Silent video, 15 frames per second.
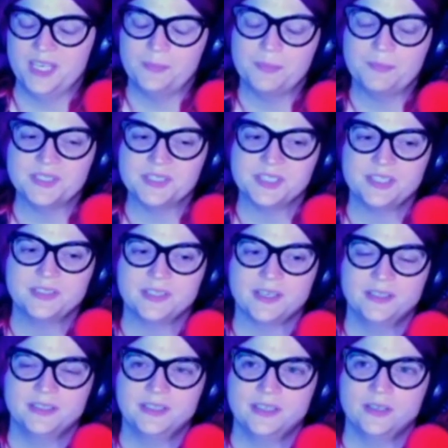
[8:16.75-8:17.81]
We've been keeping busy.
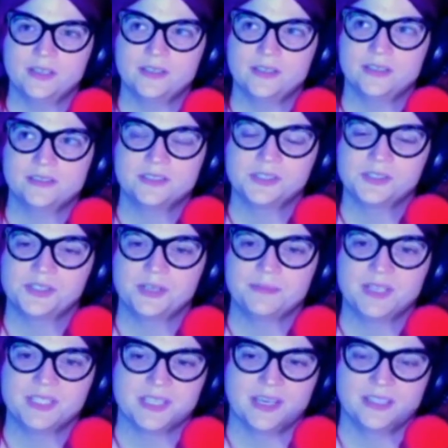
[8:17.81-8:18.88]
Just our
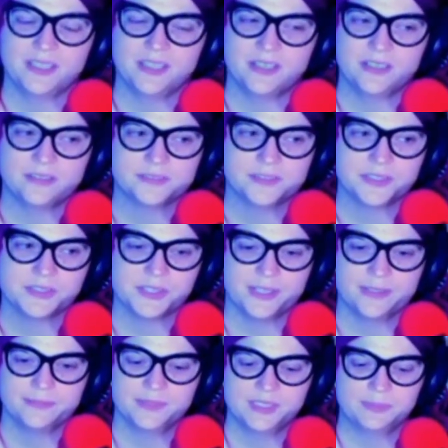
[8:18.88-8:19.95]
mentality for this
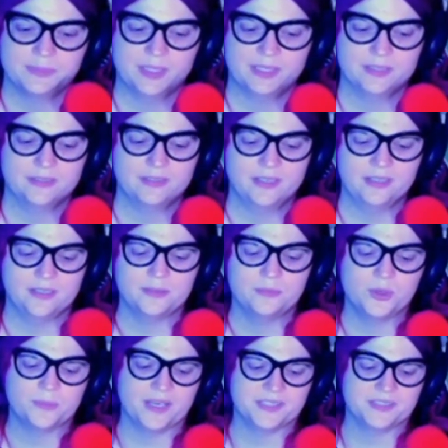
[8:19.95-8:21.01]
album has been, I don't know,
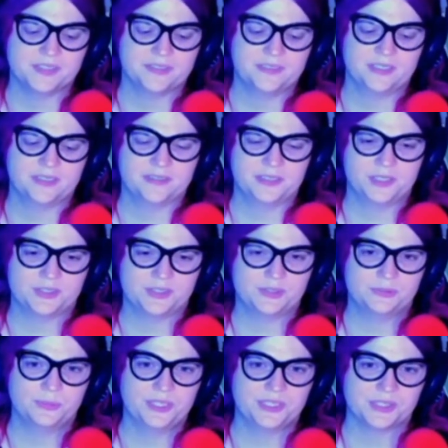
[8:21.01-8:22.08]
more positive.
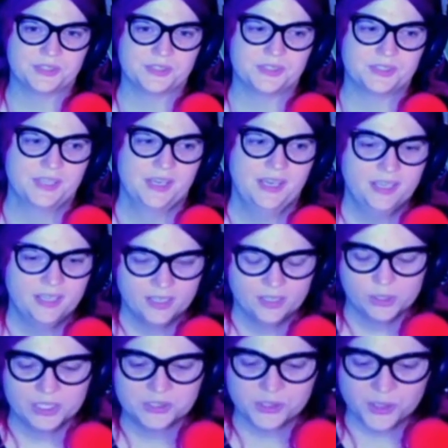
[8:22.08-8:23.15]
We just
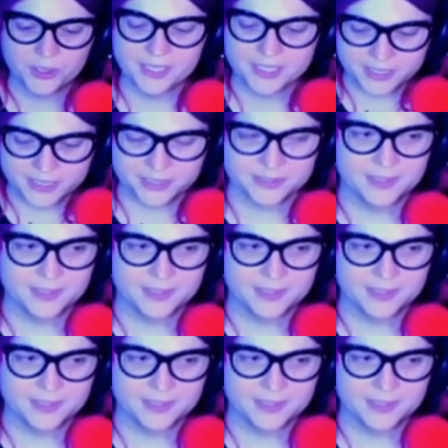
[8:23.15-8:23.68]
it's all like a